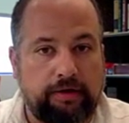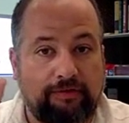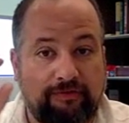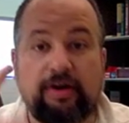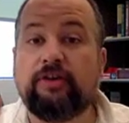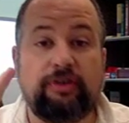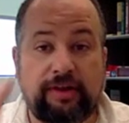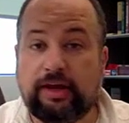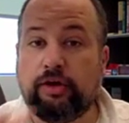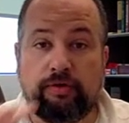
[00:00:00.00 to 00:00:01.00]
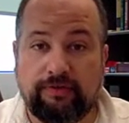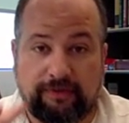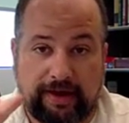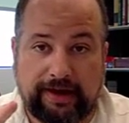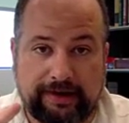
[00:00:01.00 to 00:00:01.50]
function that you
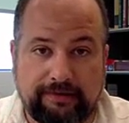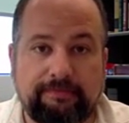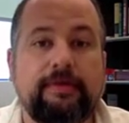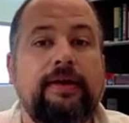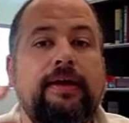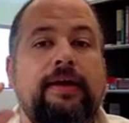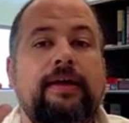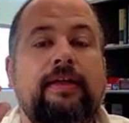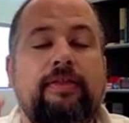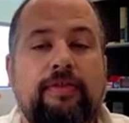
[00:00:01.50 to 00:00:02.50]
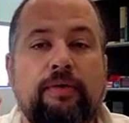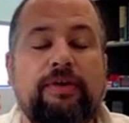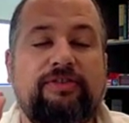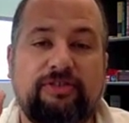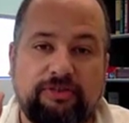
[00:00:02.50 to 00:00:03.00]
define,
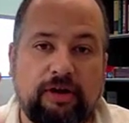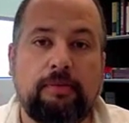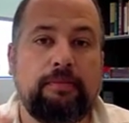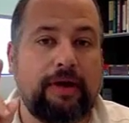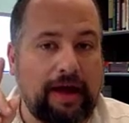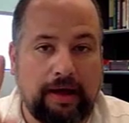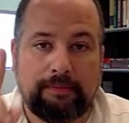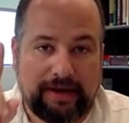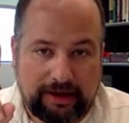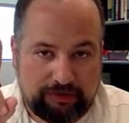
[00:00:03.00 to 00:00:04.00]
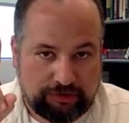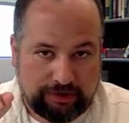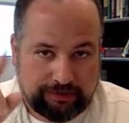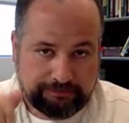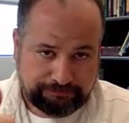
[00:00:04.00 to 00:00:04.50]
there is some
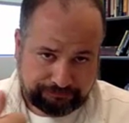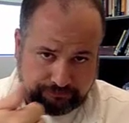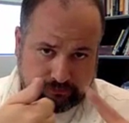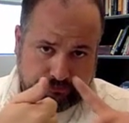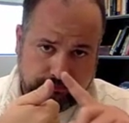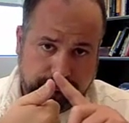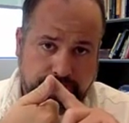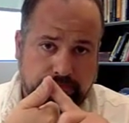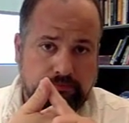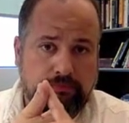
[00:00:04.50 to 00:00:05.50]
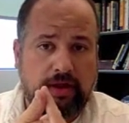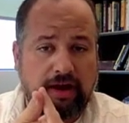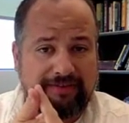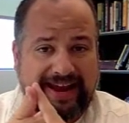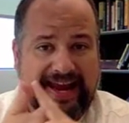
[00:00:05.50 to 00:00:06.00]
combination
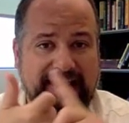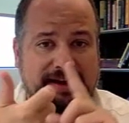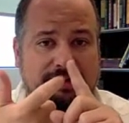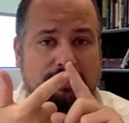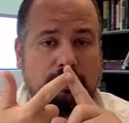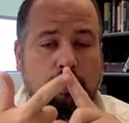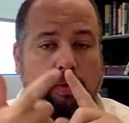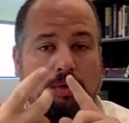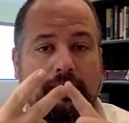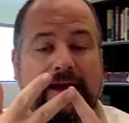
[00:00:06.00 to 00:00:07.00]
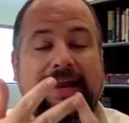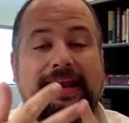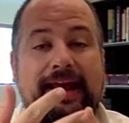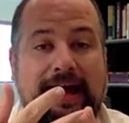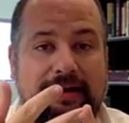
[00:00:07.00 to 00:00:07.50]
of and, or,
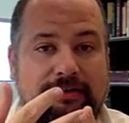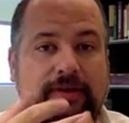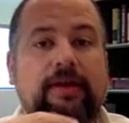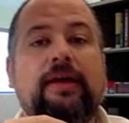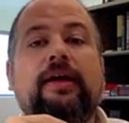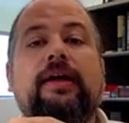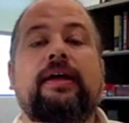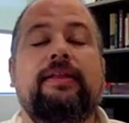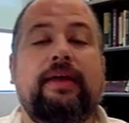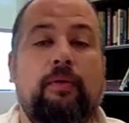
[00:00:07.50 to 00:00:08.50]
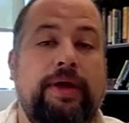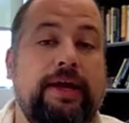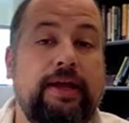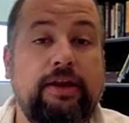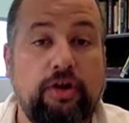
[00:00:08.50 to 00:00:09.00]
and not that
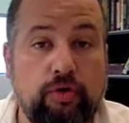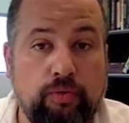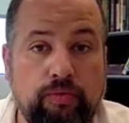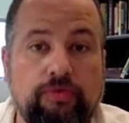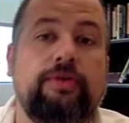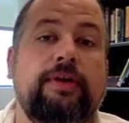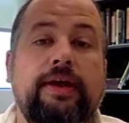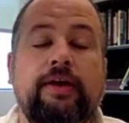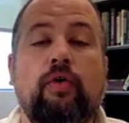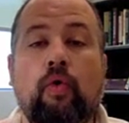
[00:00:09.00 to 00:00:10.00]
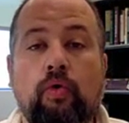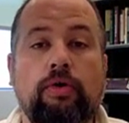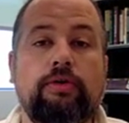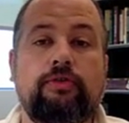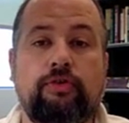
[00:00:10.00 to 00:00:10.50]
we can use in
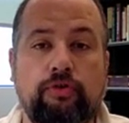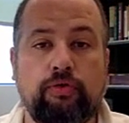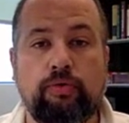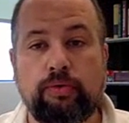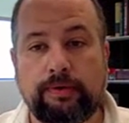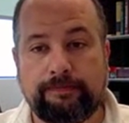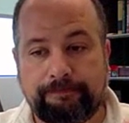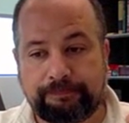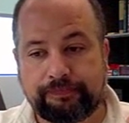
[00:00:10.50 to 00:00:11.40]
order to